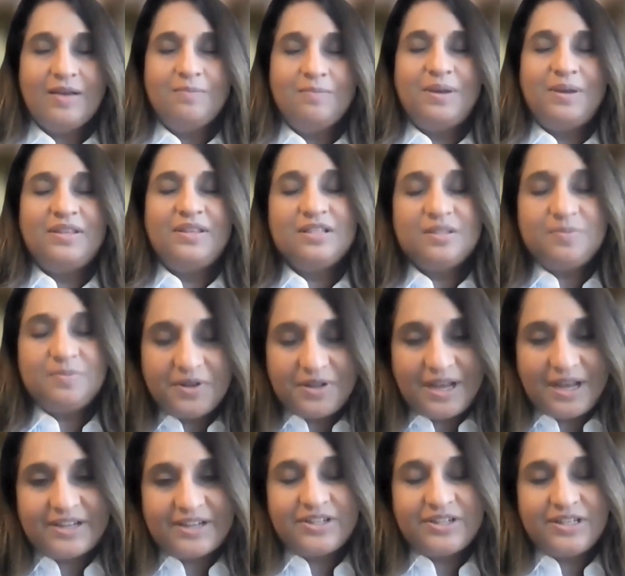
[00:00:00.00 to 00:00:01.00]
But this book
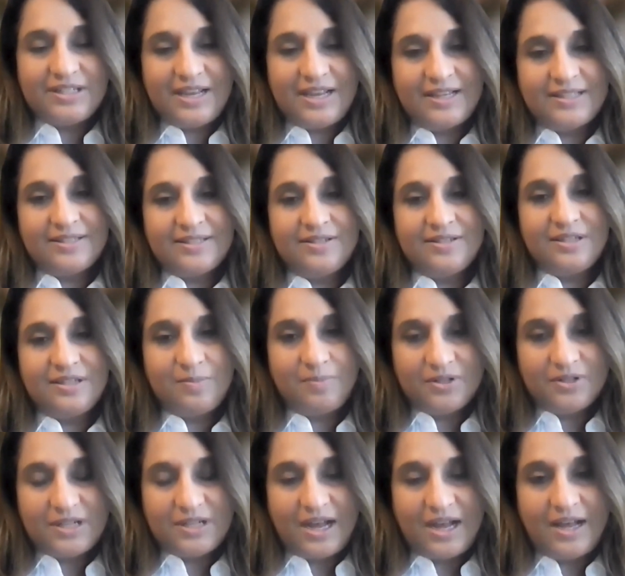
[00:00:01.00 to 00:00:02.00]
actually takes a deeper
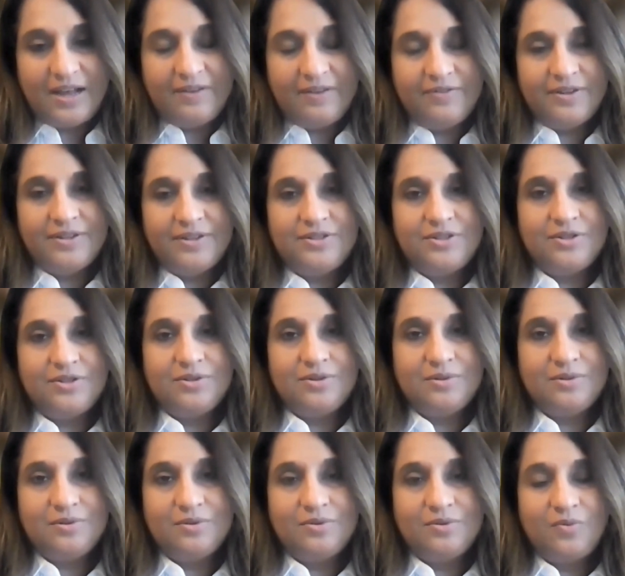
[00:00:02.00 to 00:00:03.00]
dive
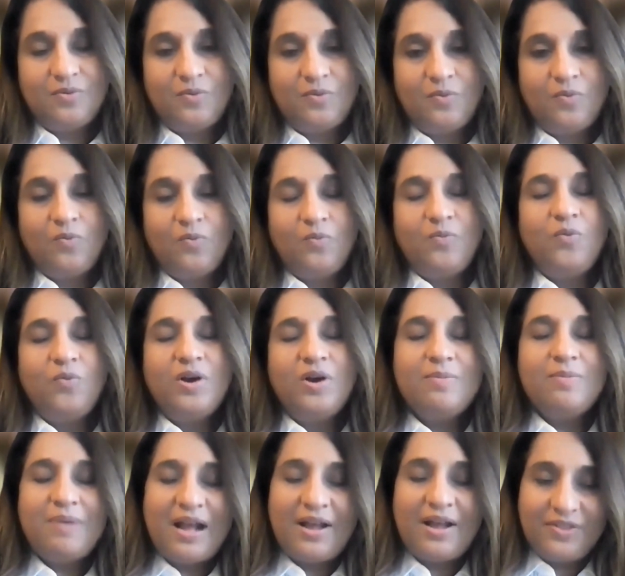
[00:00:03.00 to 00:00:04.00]
into what
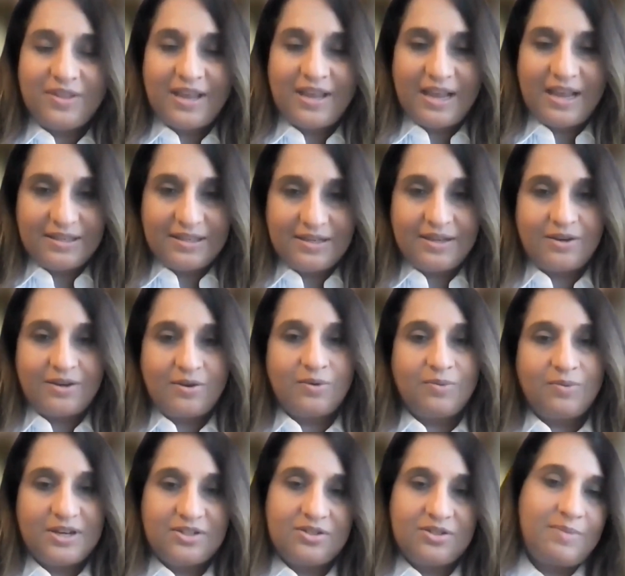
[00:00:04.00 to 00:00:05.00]
about the ethnic or
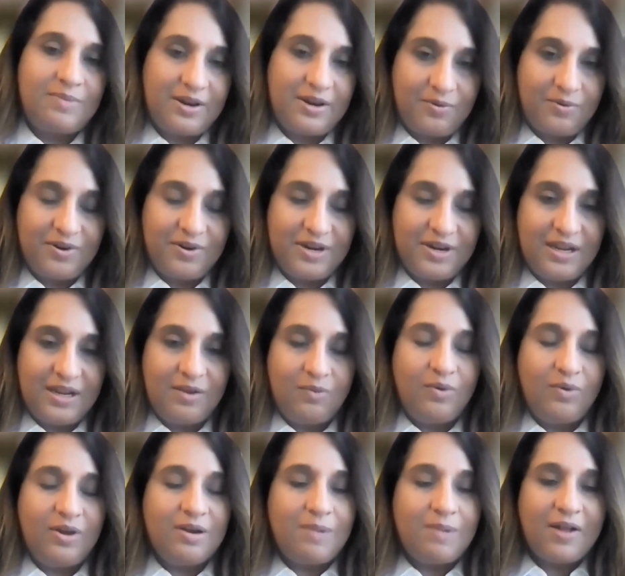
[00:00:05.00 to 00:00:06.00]
racial minority?
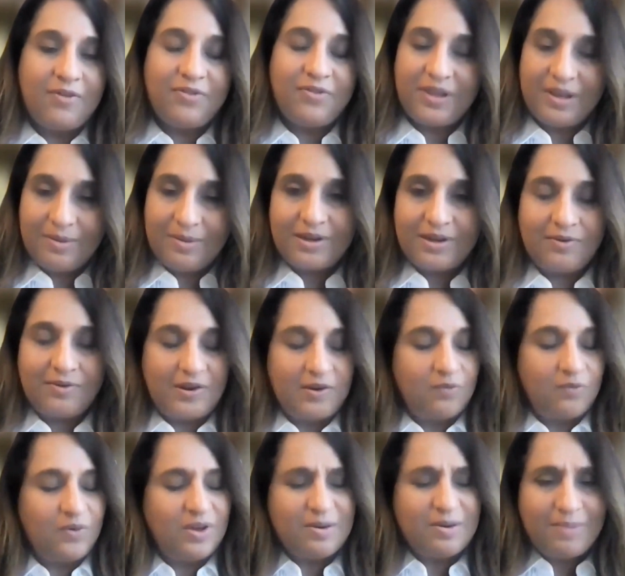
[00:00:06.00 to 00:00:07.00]
What about the immigrant?
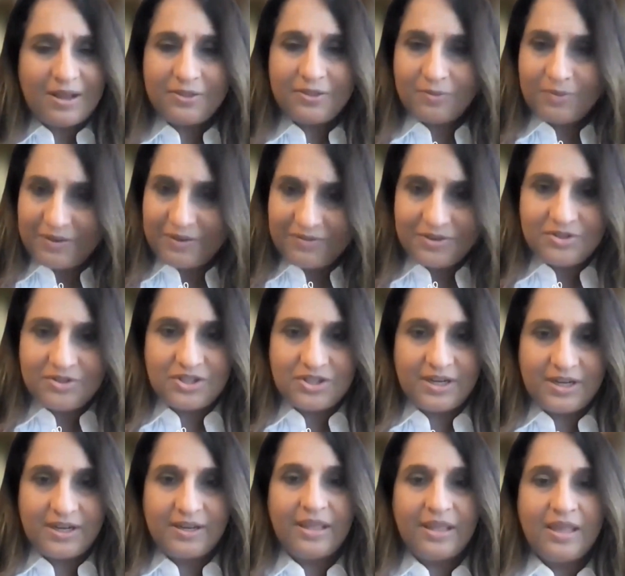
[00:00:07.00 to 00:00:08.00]
What about the
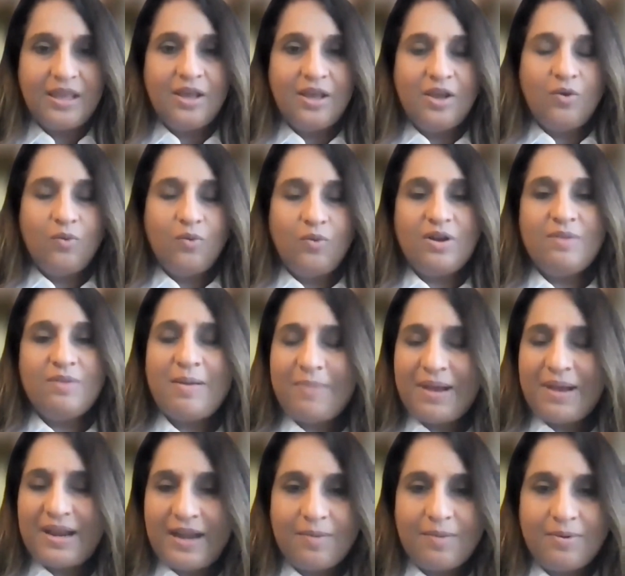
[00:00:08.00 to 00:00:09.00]
refugee? What about my
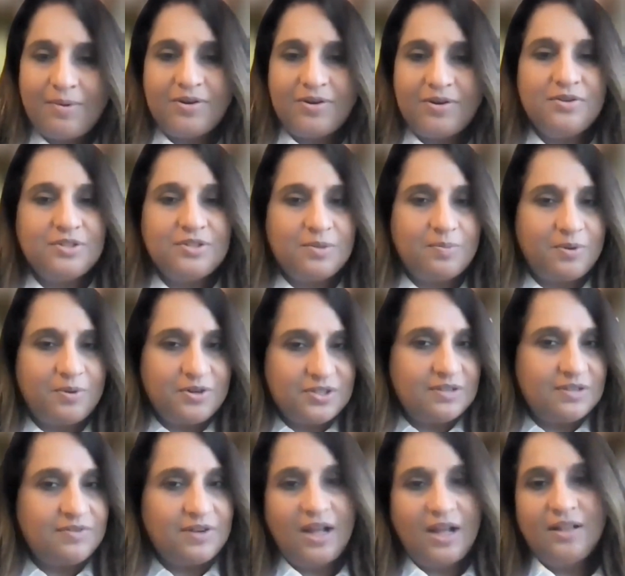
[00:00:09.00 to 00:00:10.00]
neighbor who's a person
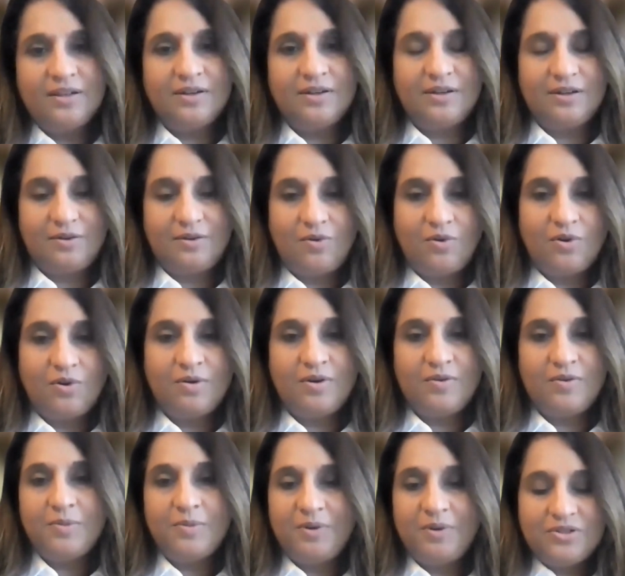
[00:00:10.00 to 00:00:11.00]
of color or
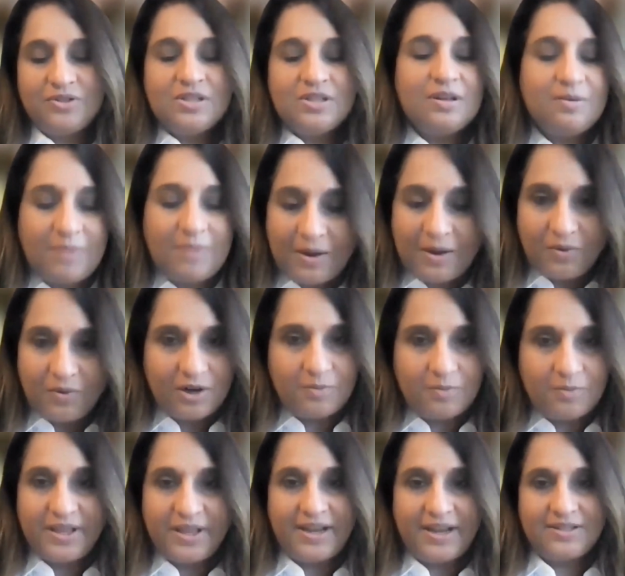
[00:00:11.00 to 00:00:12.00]
the person in my
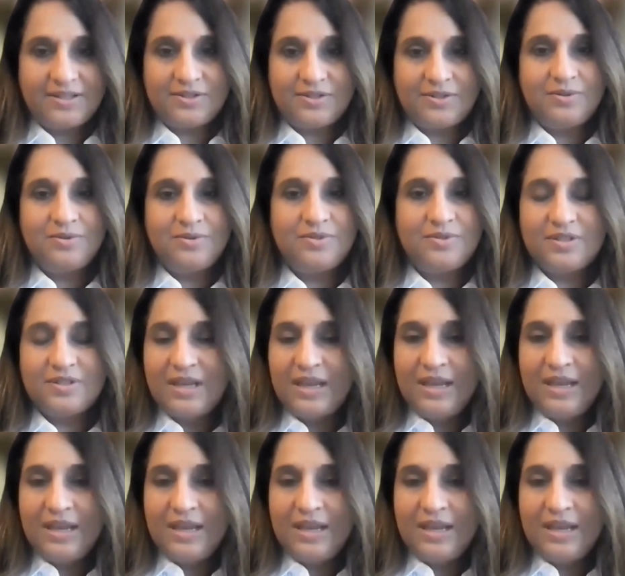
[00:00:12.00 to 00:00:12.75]
workplace who's